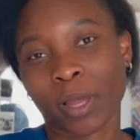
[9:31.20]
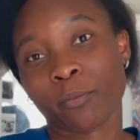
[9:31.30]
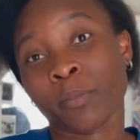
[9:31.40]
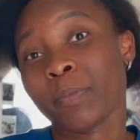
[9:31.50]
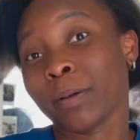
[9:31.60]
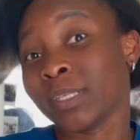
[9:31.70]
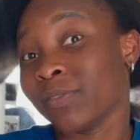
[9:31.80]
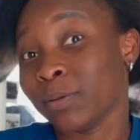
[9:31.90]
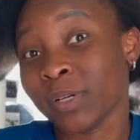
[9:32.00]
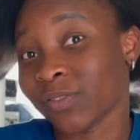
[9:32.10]
maybe I'm saving the
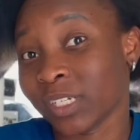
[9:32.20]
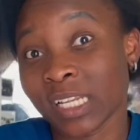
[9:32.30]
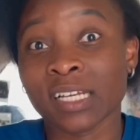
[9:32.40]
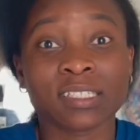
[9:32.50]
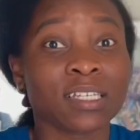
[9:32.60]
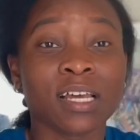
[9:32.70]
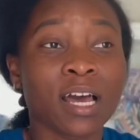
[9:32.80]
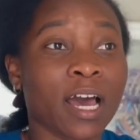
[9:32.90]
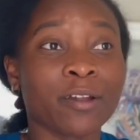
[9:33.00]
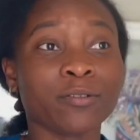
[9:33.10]
best for the last.
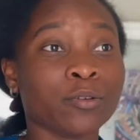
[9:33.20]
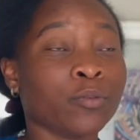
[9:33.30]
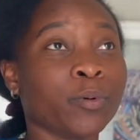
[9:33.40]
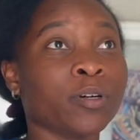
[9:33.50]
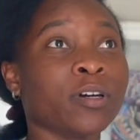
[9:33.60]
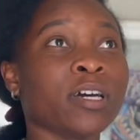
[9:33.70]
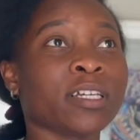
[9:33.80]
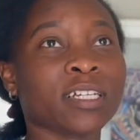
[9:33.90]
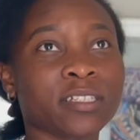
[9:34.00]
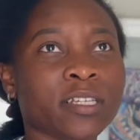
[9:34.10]
I don't know, but
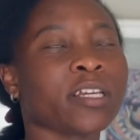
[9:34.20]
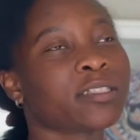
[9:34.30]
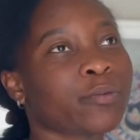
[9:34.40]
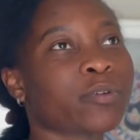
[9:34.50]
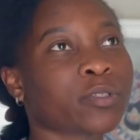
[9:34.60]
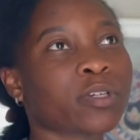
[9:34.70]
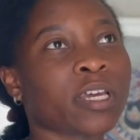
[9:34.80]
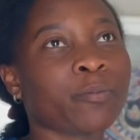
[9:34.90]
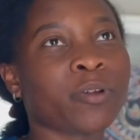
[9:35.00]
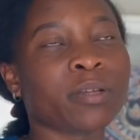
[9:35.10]
yesterday was okay
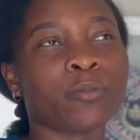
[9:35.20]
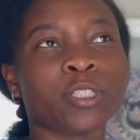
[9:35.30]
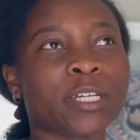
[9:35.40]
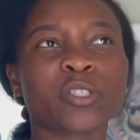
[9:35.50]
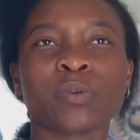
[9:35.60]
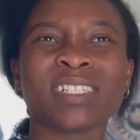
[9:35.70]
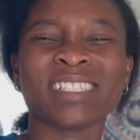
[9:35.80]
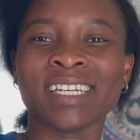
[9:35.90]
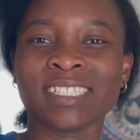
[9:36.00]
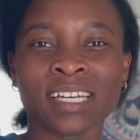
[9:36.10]
pretty much. I just went
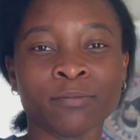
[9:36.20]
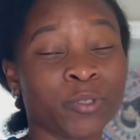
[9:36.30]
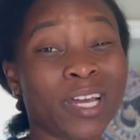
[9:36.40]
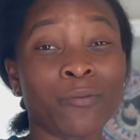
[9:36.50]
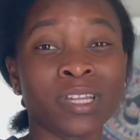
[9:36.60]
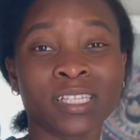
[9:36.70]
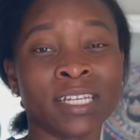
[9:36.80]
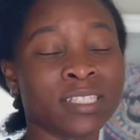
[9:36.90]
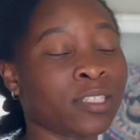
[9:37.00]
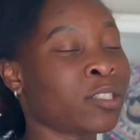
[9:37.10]
late, and because I went
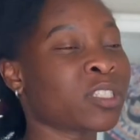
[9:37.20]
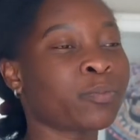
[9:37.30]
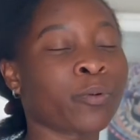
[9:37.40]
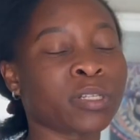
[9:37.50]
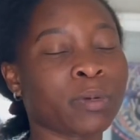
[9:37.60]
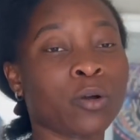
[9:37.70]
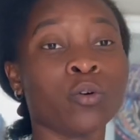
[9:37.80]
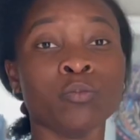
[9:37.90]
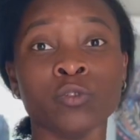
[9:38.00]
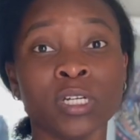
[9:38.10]
late, it just spoils my whole
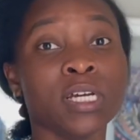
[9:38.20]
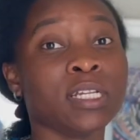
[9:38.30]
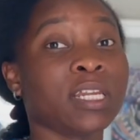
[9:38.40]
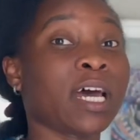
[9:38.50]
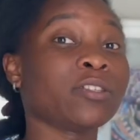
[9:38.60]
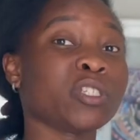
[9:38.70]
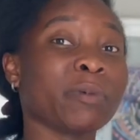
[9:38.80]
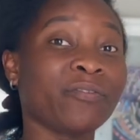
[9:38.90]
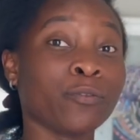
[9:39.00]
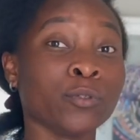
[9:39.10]
mood. Then I had to use my
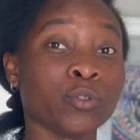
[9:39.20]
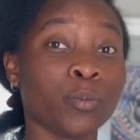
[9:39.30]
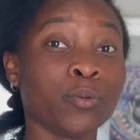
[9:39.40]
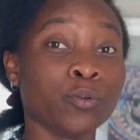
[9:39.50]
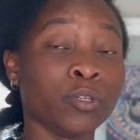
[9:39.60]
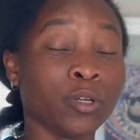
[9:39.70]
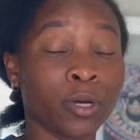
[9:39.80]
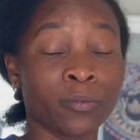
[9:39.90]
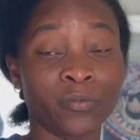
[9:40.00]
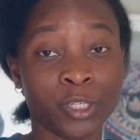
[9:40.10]
phone to upload a
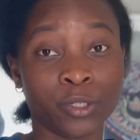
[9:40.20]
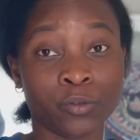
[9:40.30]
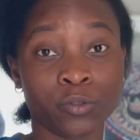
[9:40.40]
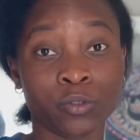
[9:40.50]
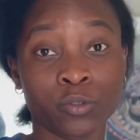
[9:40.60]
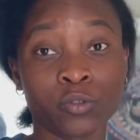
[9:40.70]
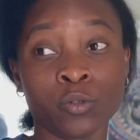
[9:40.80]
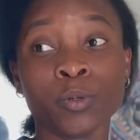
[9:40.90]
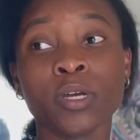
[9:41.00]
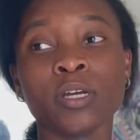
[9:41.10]
video to YouTube.
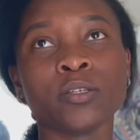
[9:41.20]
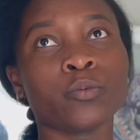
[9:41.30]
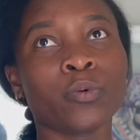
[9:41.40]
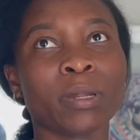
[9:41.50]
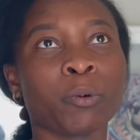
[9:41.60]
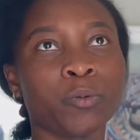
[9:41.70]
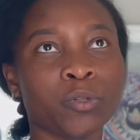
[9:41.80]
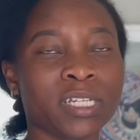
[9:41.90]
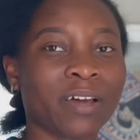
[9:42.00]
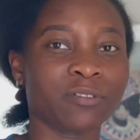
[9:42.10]
So when I'm uploading,
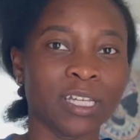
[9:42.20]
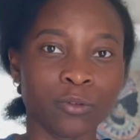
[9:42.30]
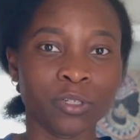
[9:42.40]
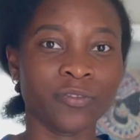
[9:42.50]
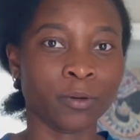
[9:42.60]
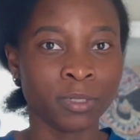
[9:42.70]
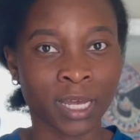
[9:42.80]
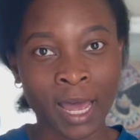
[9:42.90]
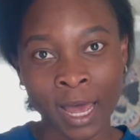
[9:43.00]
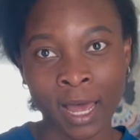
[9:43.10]
I have to download it from the
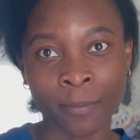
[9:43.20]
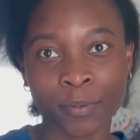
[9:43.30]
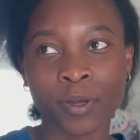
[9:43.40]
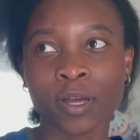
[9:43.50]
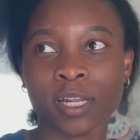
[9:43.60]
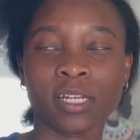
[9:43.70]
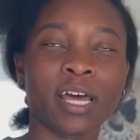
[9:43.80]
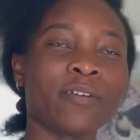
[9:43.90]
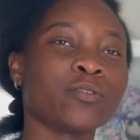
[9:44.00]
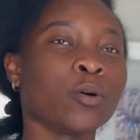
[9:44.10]
app, and then I
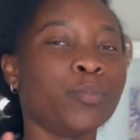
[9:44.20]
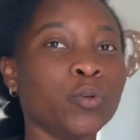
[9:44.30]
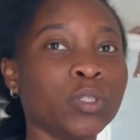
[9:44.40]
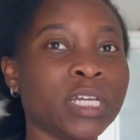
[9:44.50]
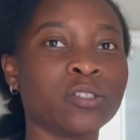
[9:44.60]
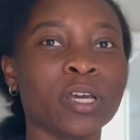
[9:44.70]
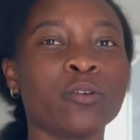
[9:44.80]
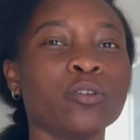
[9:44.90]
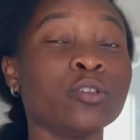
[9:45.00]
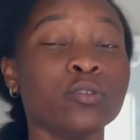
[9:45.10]
have to upload it. So I
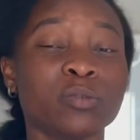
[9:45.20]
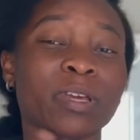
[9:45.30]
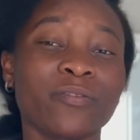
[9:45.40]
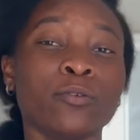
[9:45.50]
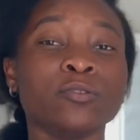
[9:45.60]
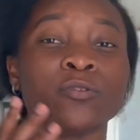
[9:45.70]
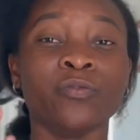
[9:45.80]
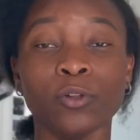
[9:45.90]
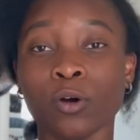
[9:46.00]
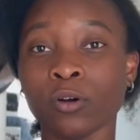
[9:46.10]
couldn't use my phone to
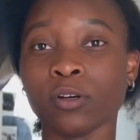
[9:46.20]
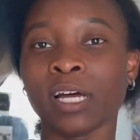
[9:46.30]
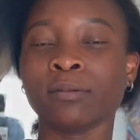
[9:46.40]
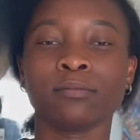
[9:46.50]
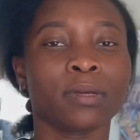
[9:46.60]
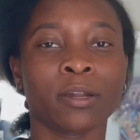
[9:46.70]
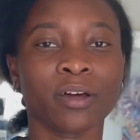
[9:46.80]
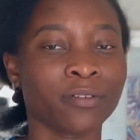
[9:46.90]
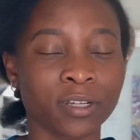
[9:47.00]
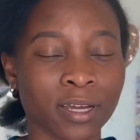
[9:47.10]
vlog, and I don't have
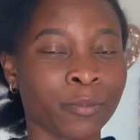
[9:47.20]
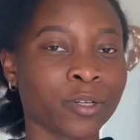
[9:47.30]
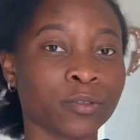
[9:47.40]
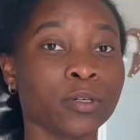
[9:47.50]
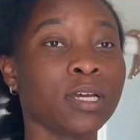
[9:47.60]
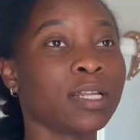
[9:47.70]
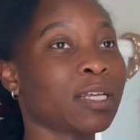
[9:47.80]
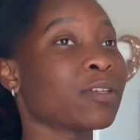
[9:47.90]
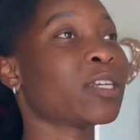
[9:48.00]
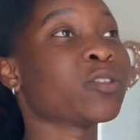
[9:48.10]
another camera, so that's
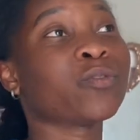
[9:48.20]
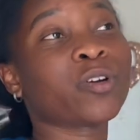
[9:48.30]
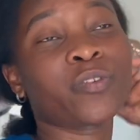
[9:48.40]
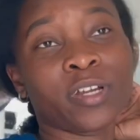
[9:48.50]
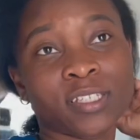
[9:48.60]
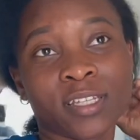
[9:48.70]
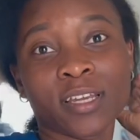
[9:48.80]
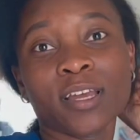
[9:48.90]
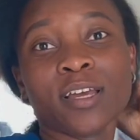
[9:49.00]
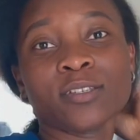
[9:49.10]
why there's no vlog for us today.
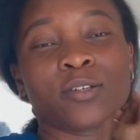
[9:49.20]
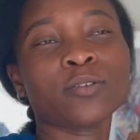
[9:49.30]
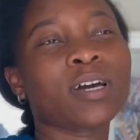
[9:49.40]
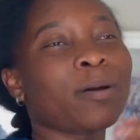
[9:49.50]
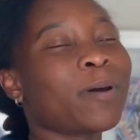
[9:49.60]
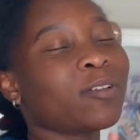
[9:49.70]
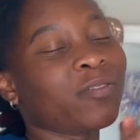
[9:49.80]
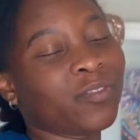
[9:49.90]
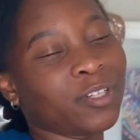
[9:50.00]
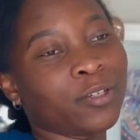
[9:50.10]
So about the
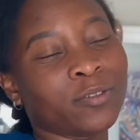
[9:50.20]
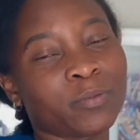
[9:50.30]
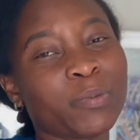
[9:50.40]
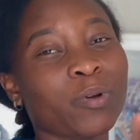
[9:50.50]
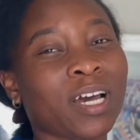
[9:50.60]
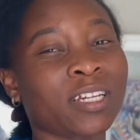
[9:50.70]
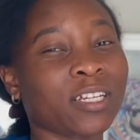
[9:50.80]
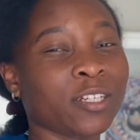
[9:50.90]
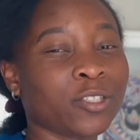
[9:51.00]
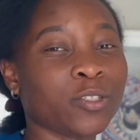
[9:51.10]
video, some people had
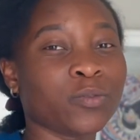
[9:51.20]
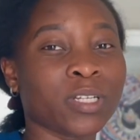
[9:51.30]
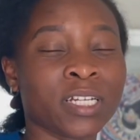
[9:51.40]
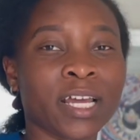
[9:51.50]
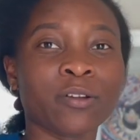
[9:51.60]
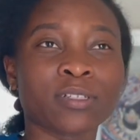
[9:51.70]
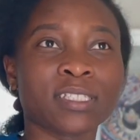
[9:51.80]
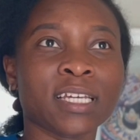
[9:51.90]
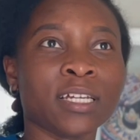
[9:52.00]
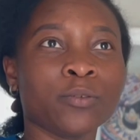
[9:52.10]
issues with it. I don't
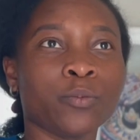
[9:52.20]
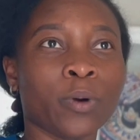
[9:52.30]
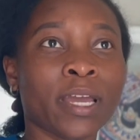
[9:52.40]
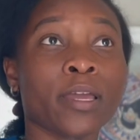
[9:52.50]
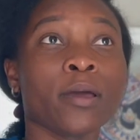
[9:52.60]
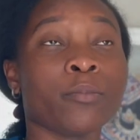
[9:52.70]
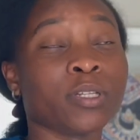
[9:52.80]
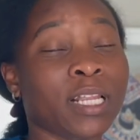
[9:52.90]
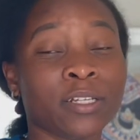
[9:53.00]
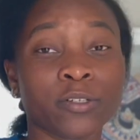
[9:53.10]
understand why, but
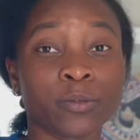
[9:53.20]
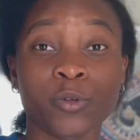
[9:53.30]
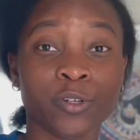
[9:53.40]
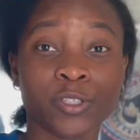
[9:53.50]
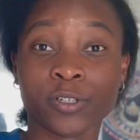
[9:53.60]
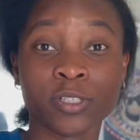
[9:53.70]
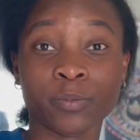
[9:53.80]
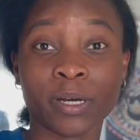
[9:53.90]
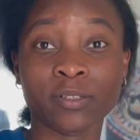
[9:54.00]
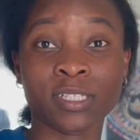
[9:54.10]
like there's some concerns
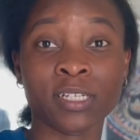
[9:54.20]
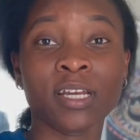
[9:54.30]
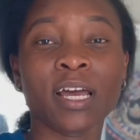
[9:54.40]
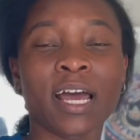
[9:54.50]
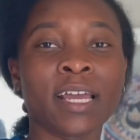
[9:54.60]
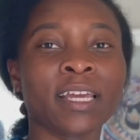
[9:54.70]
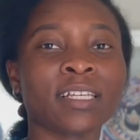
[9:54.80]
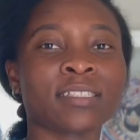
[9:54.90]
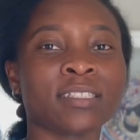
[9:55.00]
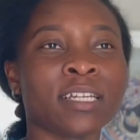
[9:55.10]
about it. I
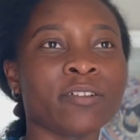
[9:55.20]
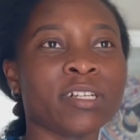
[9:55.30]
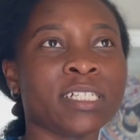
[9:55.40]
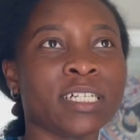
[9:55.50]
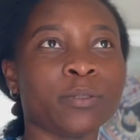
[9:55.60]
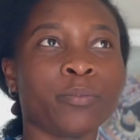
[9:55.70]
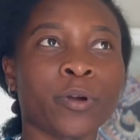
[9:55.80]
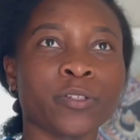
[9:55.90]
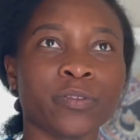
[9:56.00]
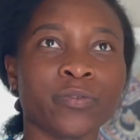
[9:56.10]
guess they didn't really get the
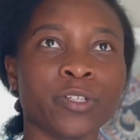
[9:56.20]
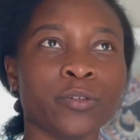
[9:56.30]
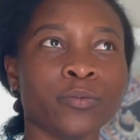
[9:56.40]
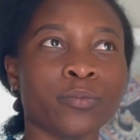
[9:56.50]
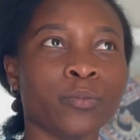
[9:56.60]
point of the video.